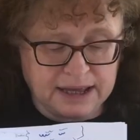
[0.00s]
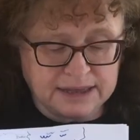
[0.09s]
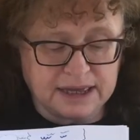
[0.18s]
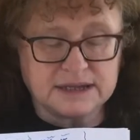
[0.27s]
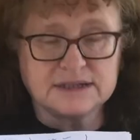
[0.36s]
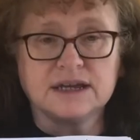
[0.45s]

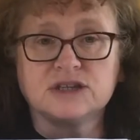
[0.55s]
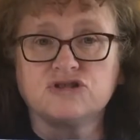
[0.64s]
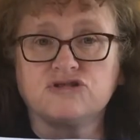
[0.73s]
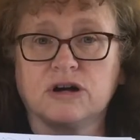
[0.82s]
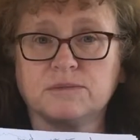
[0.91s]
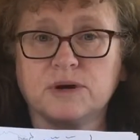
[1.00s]
that
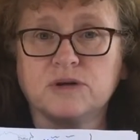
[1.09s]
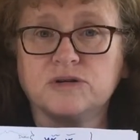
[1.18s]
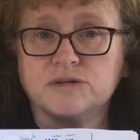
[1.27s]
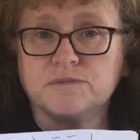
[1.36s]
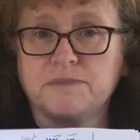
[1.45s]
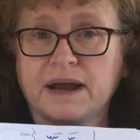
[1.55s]
Strongbow could
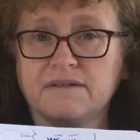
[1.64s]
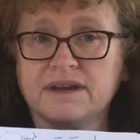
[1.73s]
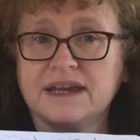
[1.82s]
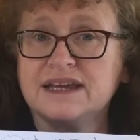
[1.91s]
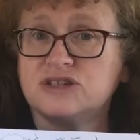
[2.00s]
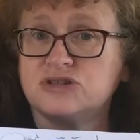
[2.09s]
marry
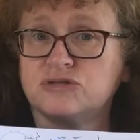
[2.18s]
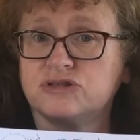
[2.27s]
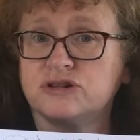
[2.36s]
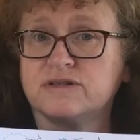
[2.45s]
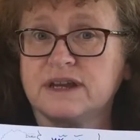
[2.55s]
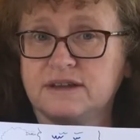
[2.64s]
his
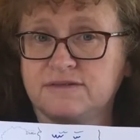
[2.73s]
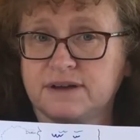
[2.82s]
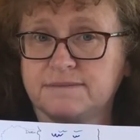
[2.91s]
daughter Aoife.